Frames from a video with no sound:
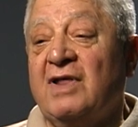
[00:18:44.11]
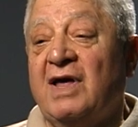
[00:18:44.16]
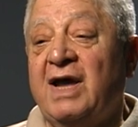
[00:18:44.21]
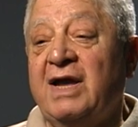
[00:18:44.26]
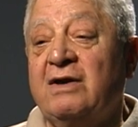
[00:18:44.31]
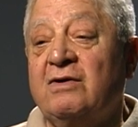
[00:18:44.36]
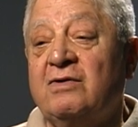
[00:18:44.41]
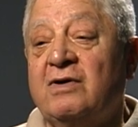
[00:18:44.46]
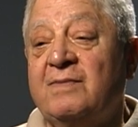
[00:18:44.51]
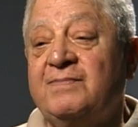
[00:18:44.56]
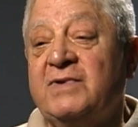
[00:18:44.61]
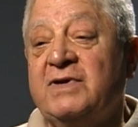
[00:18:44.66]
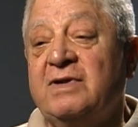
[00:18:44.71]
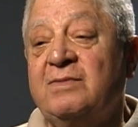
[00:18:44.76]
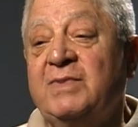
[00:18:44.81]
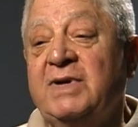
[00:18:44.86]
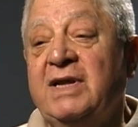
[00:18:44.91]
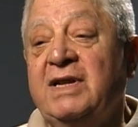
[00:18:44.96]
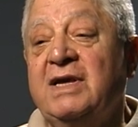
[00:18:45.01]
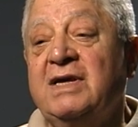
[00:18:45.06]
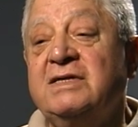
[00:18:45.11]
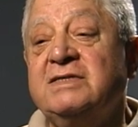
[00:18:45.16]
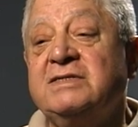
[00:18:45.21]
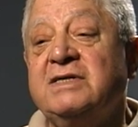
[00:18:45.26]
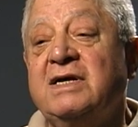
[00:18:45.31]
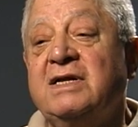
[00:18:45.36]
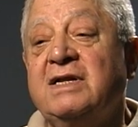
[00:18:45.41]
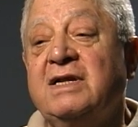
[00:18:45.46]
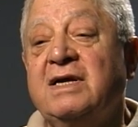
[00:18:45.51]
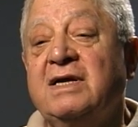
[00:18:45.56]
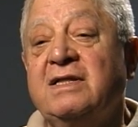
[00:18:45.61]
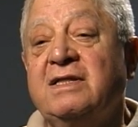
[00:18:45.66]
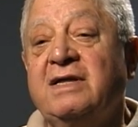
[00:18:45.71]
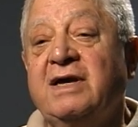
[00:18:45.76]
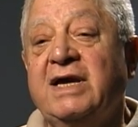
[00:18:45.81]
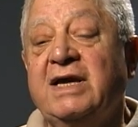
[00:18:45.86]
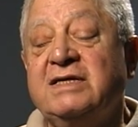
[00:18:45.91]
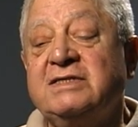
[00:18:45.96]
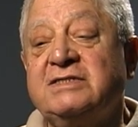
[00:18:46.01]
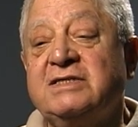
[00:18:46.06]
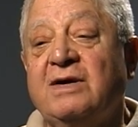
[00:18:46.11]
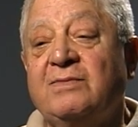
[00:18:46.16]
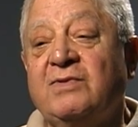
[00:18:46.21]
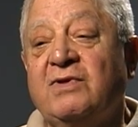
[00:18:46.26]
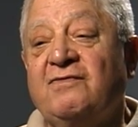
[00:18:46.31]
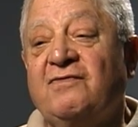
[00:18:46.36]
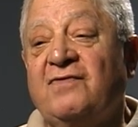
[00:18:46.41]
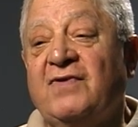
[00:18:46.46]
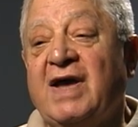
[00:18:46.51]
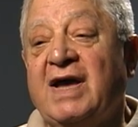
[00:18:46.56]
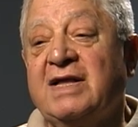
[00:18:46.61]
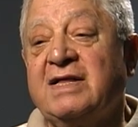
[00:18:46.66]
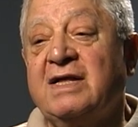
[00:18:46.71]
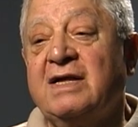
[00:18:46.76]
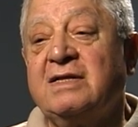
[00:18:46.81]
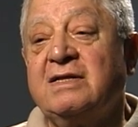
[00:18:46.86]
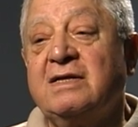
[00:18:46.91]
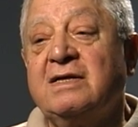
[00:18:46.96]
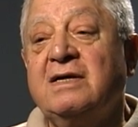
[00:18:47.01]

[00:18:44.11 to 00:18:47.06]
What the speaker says: I go up to the meetings, and they accept the fact that